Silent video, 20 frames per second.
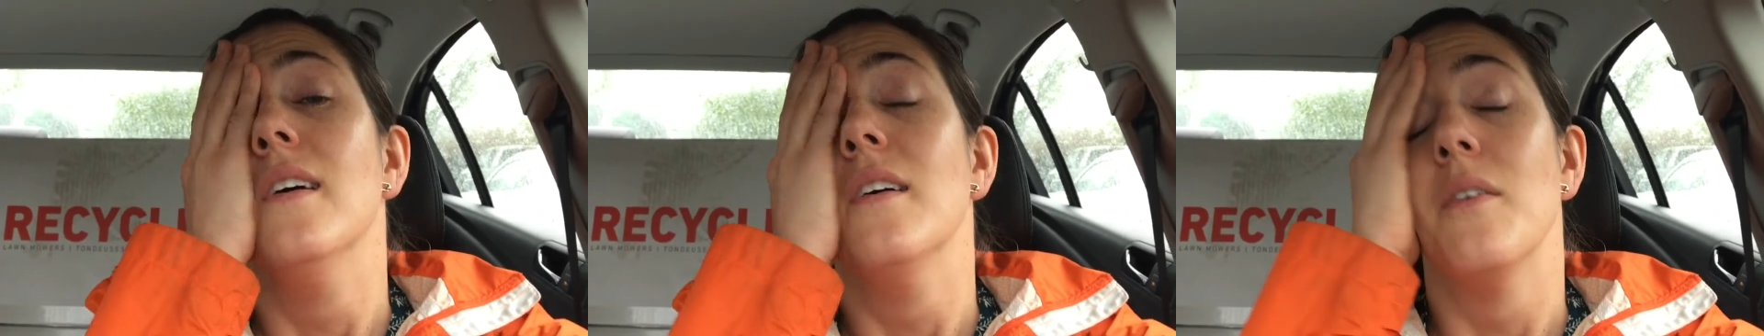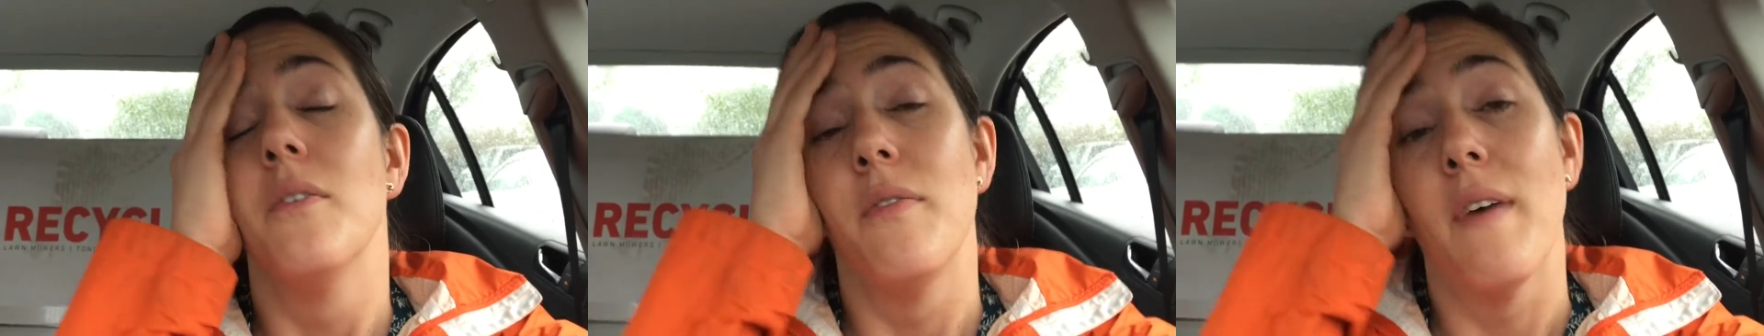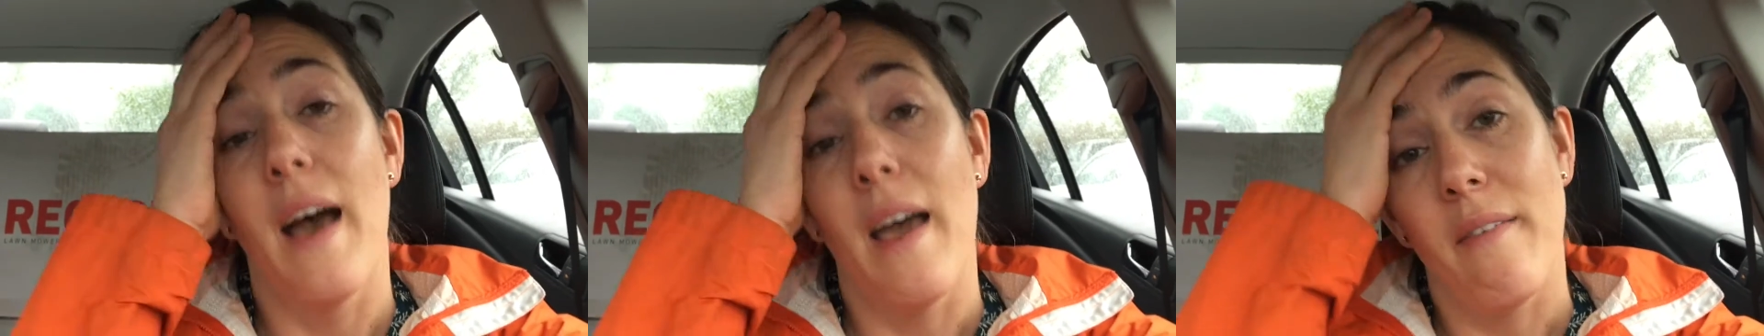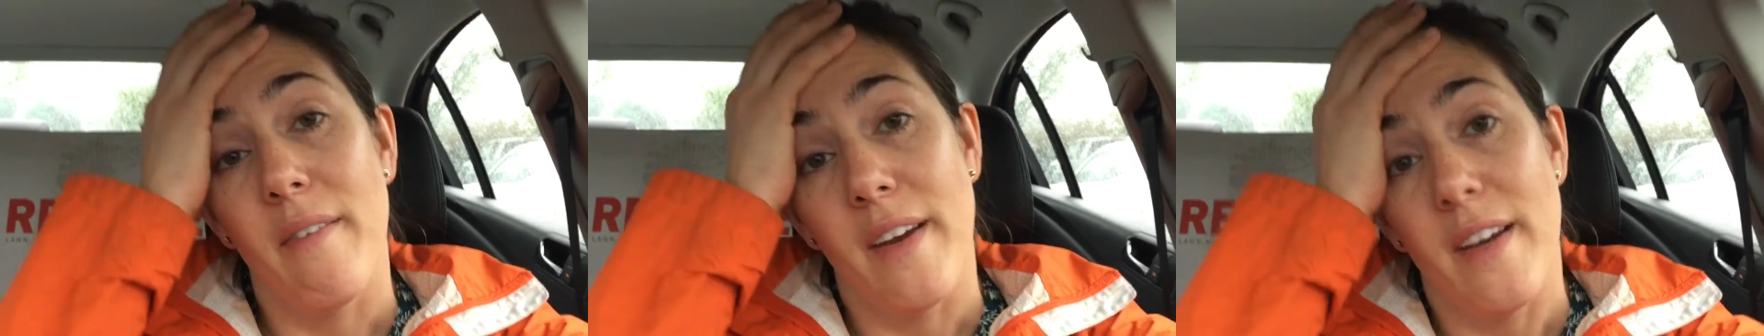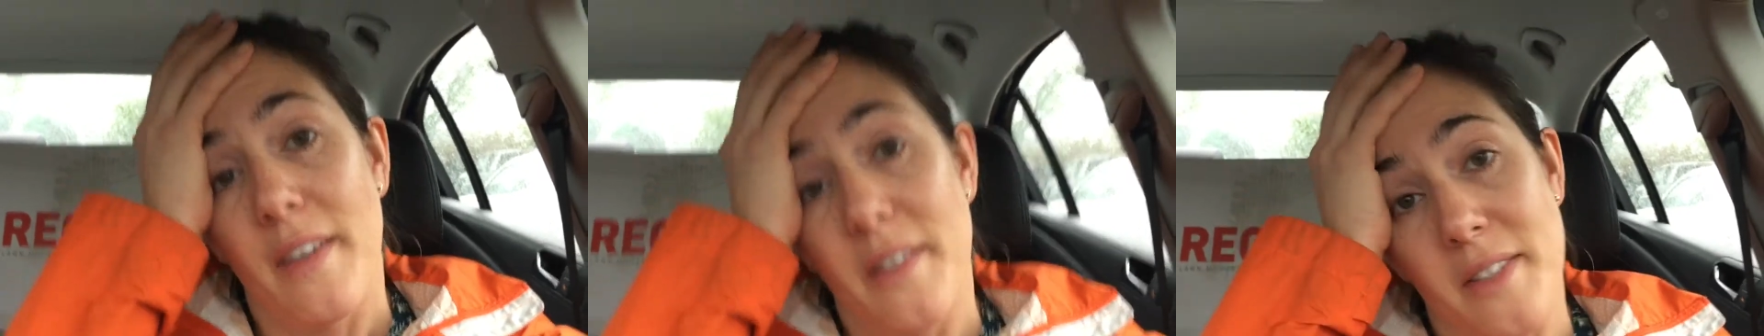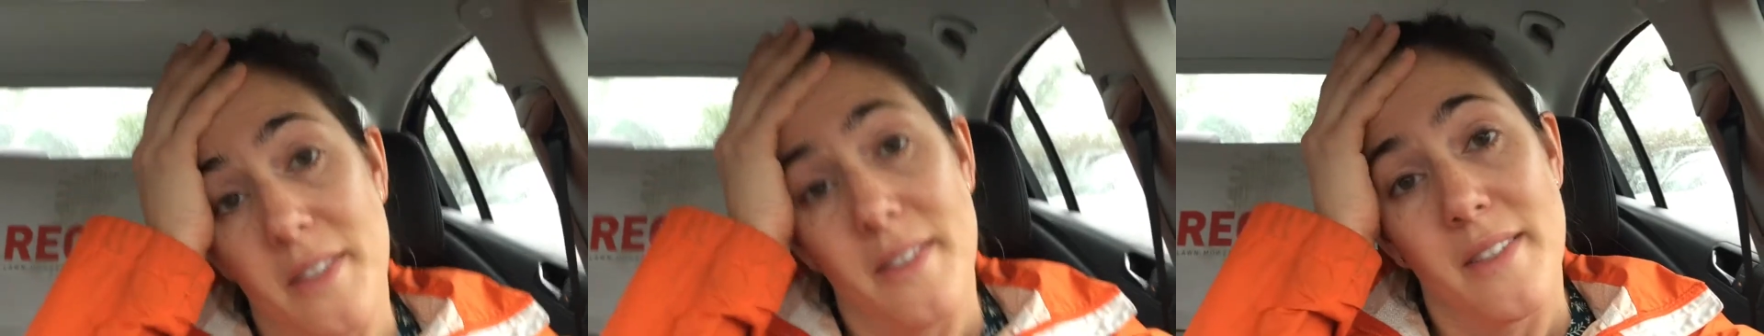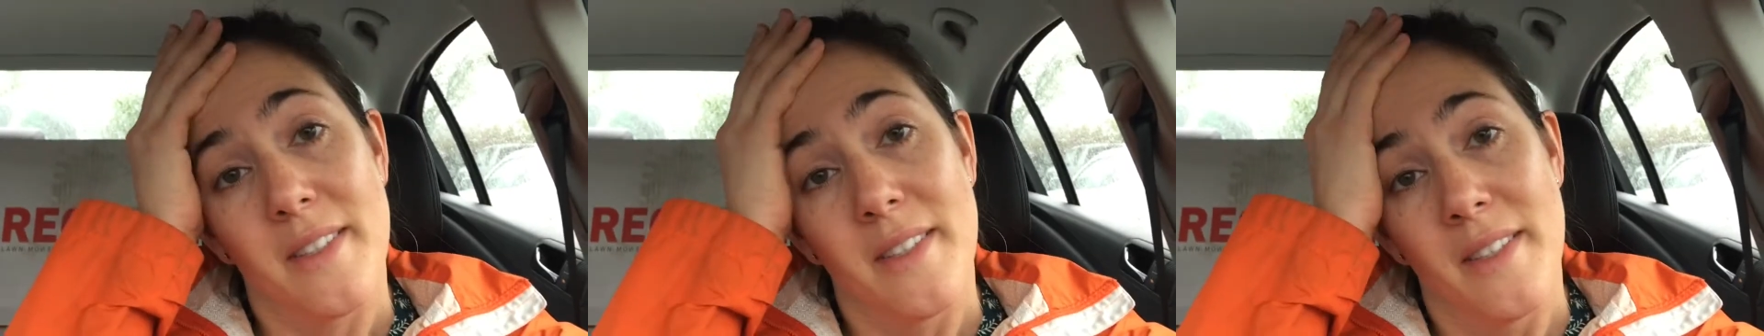5
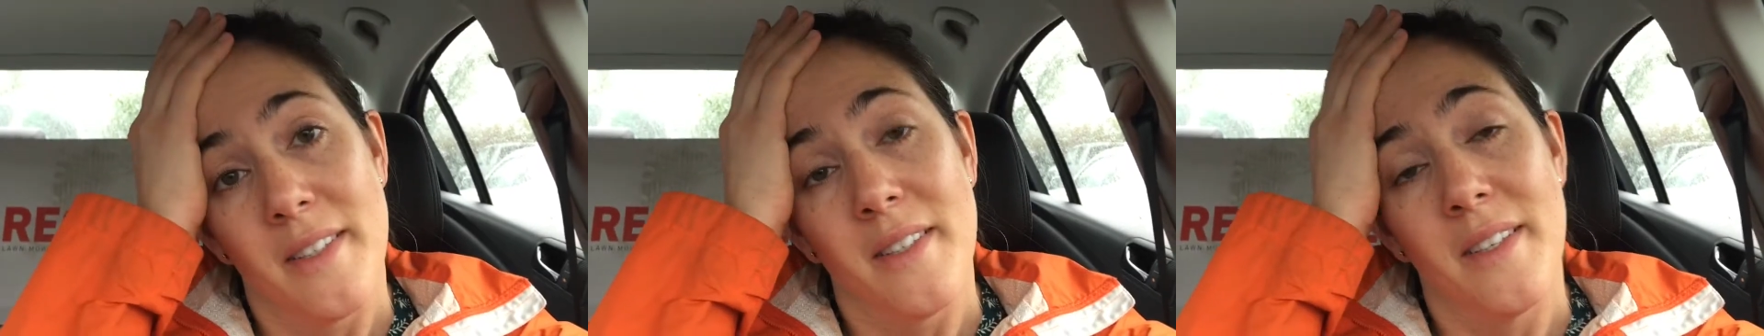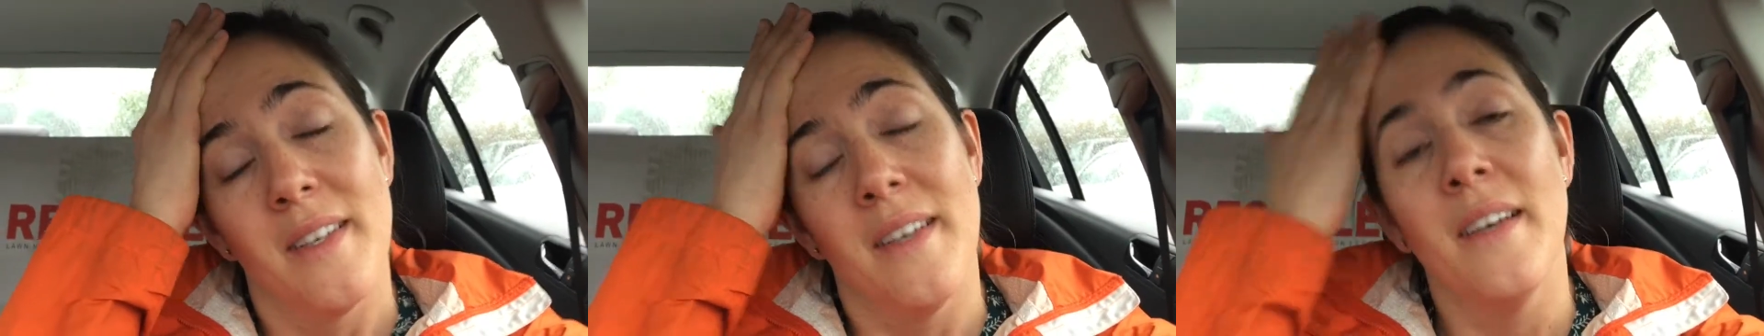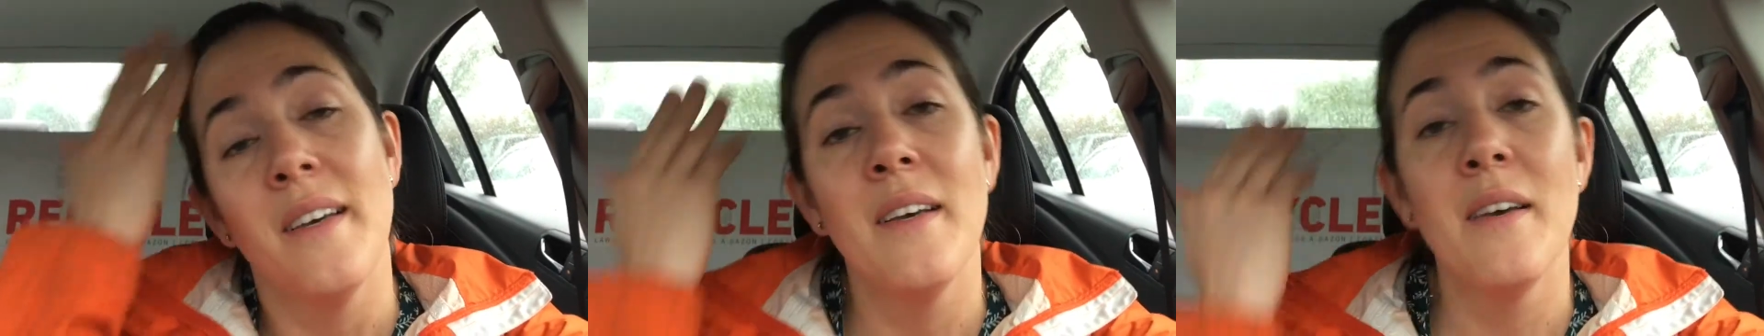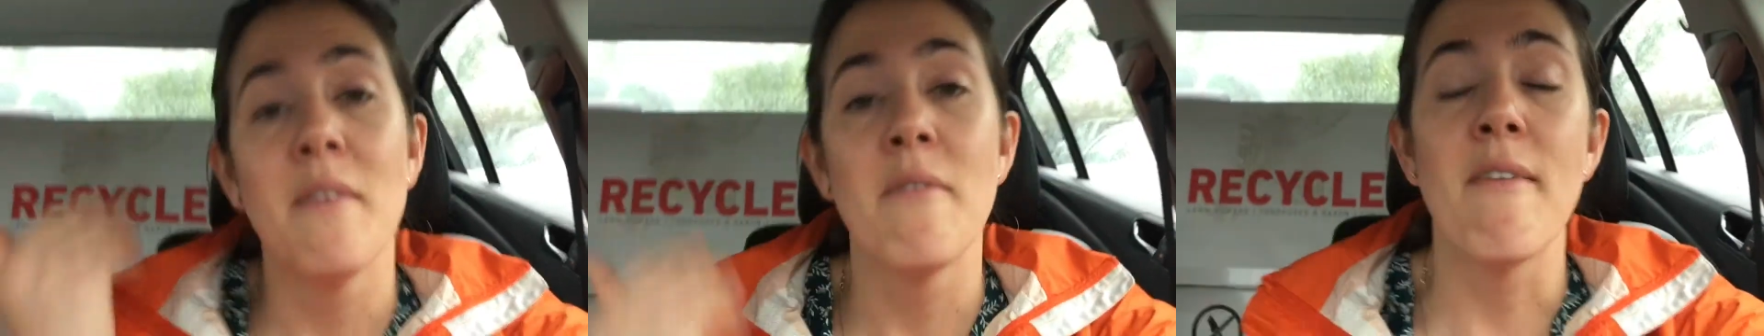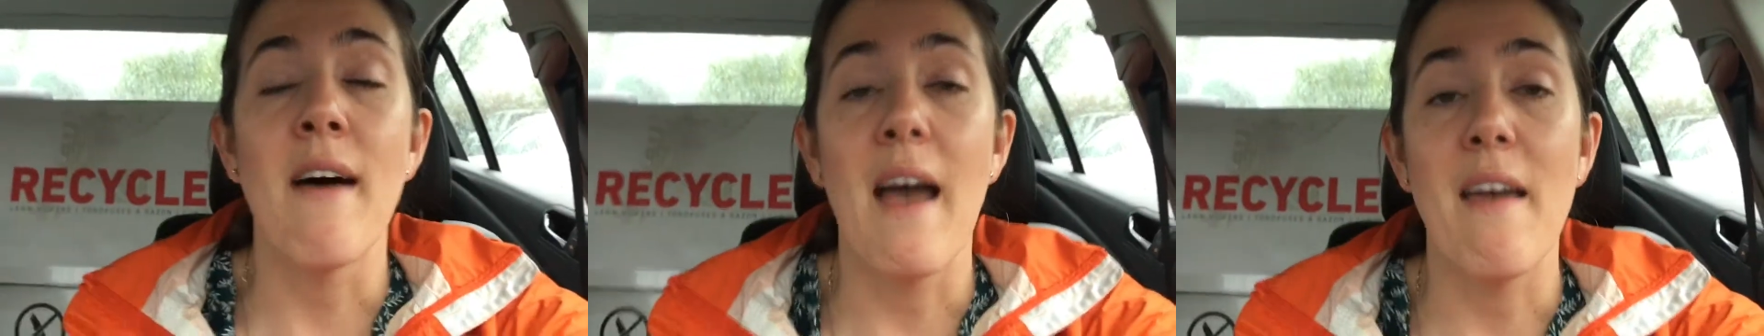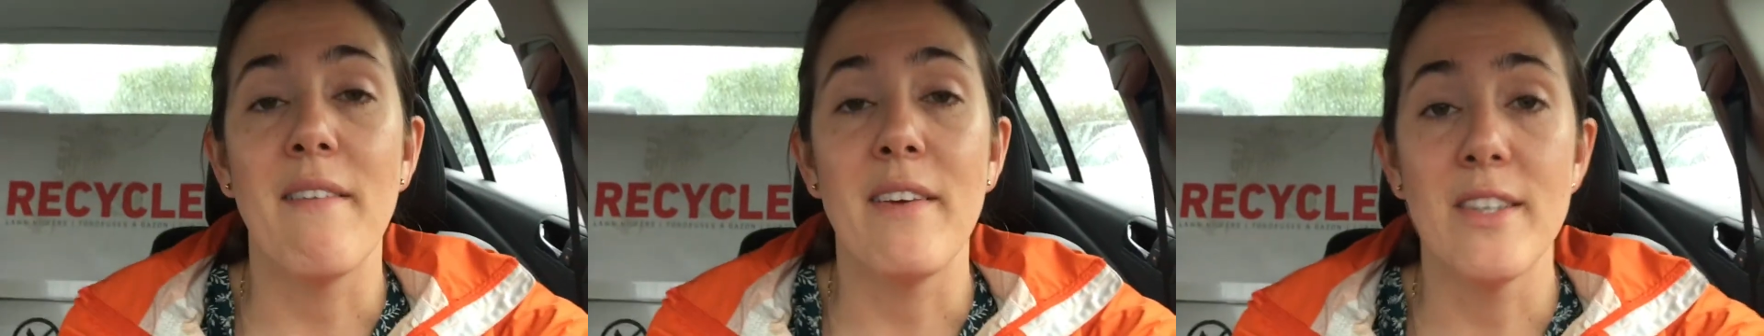years. 5